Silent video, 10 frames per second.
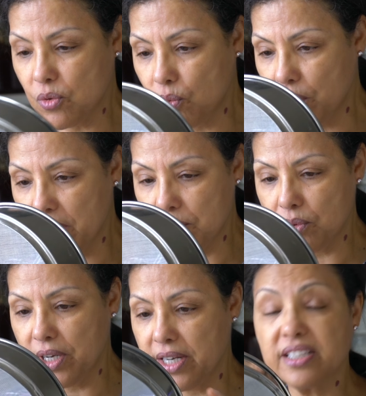the
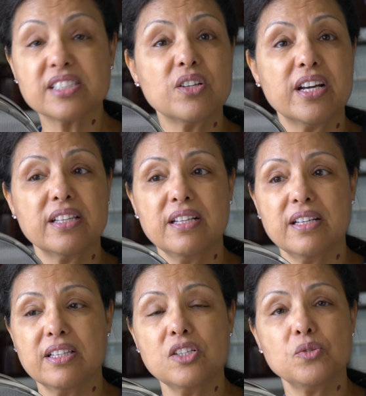one where it's not,
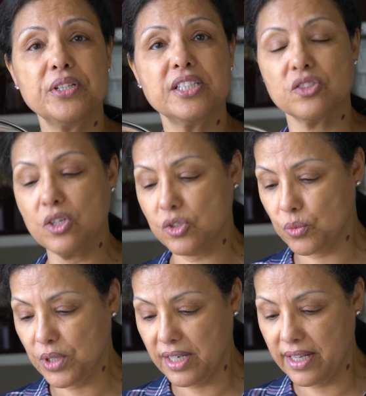this one is not
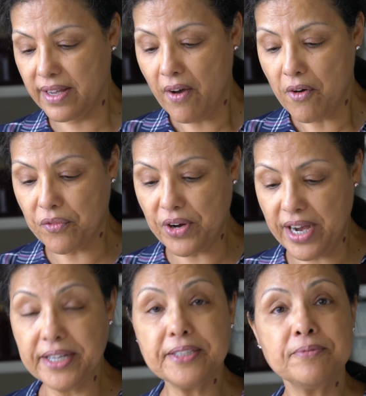really
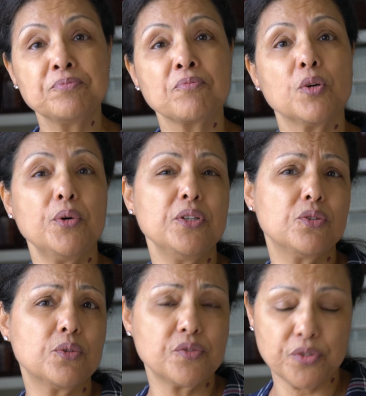fine when you
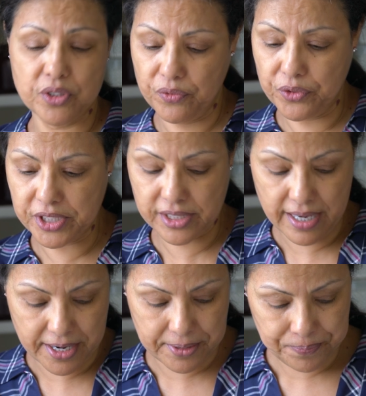do it for the first
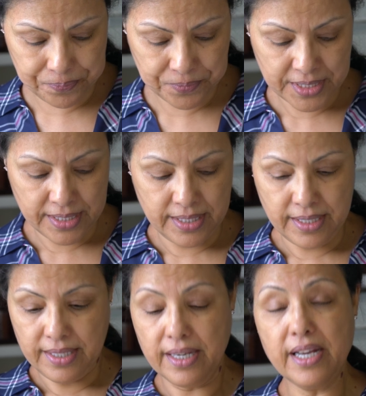time.
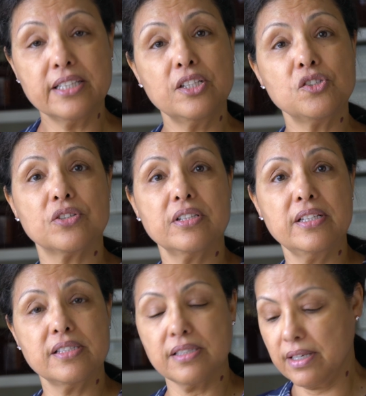
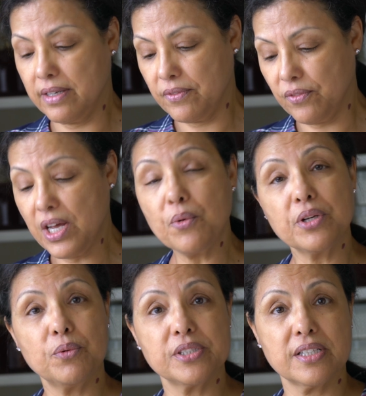This
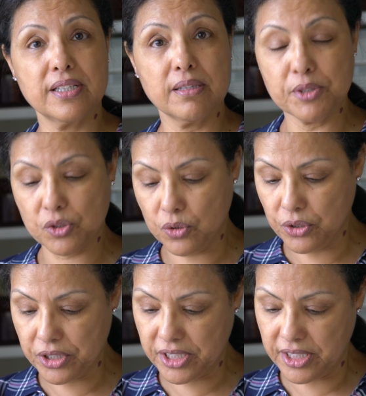flour was a little bit
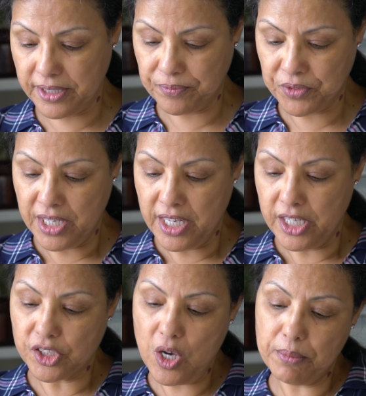coarse.
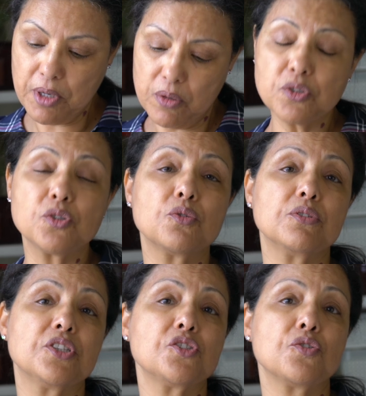So I'm going
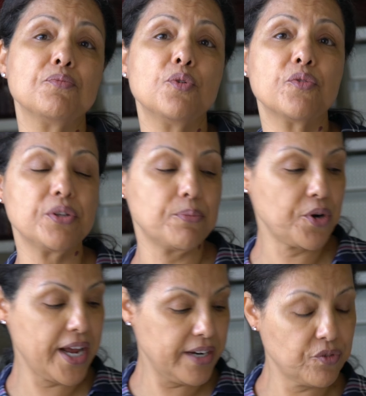to just remove the
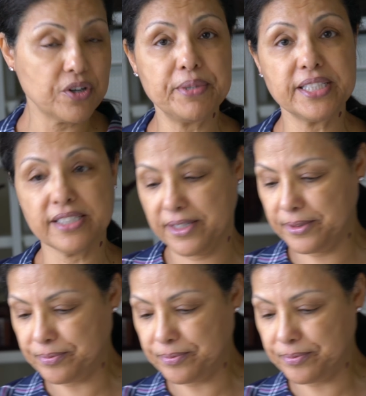bran from it.